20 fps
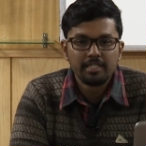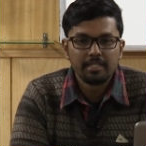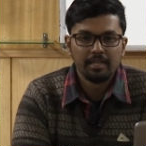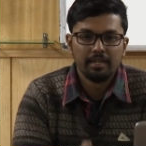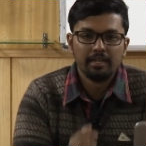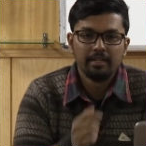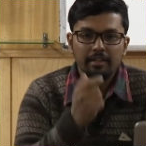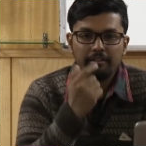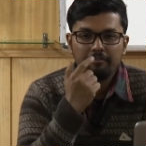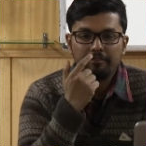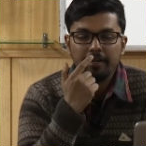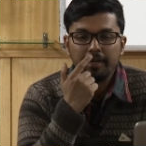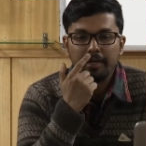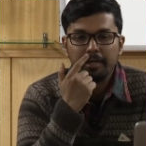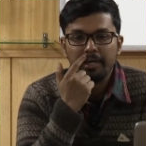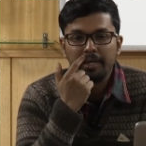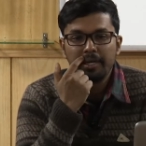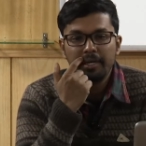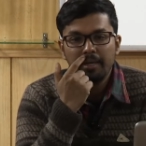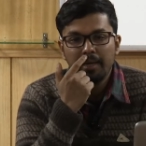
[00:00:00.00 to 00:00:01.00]

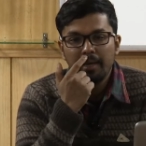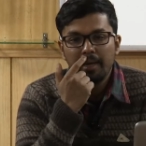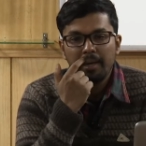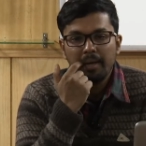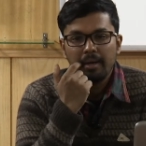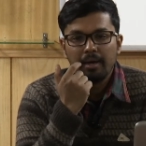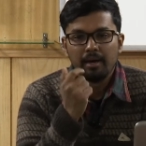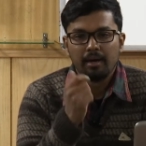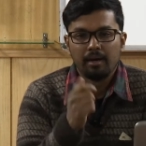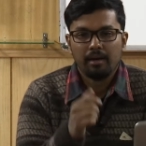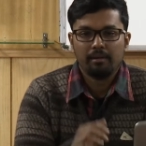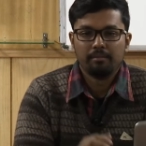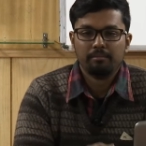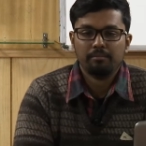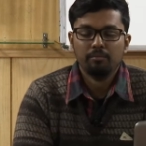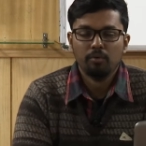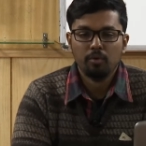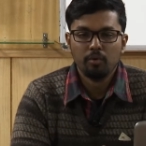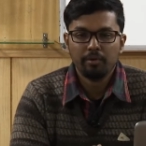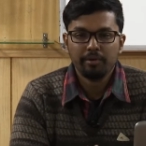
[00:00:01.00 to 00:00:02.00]
definitely
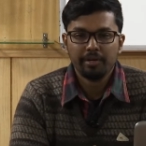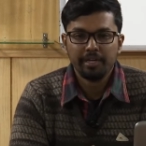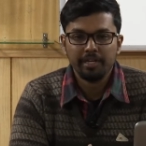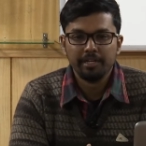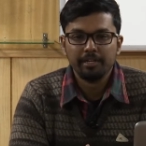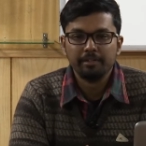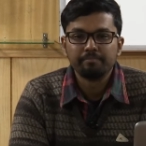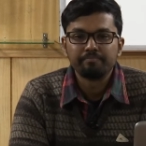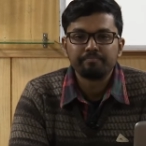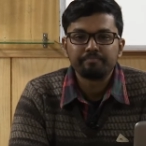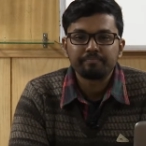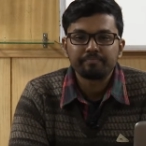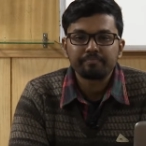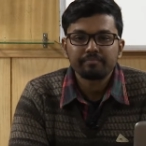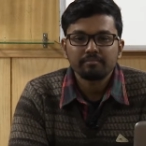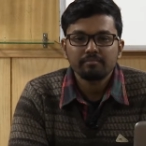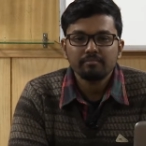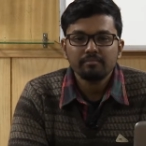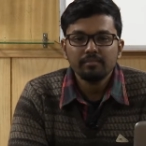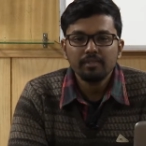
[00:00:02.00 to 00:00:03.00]
more here
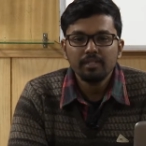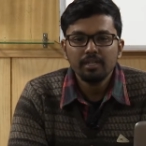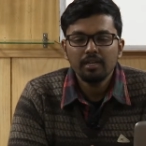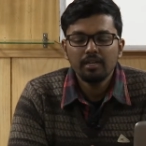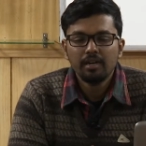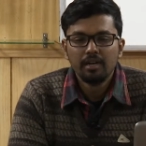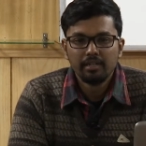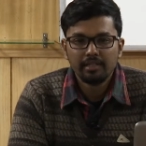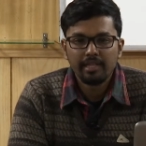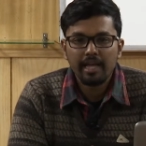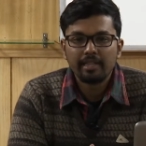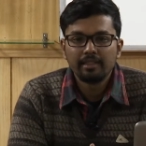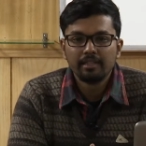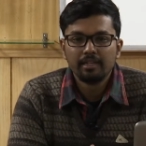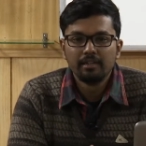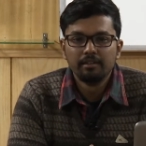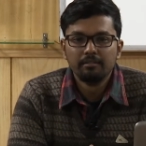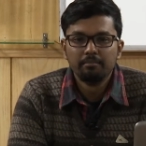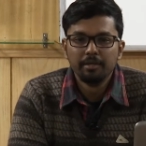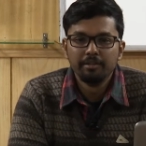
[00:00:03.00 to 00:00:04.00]
than
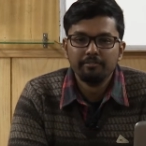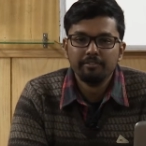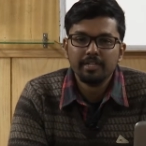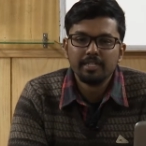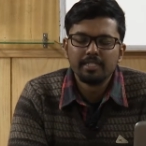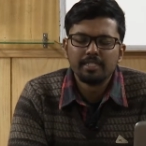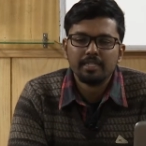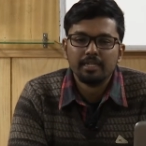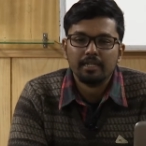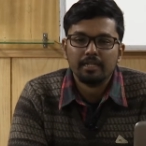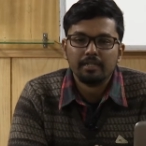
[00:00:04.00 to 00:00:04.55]
the previous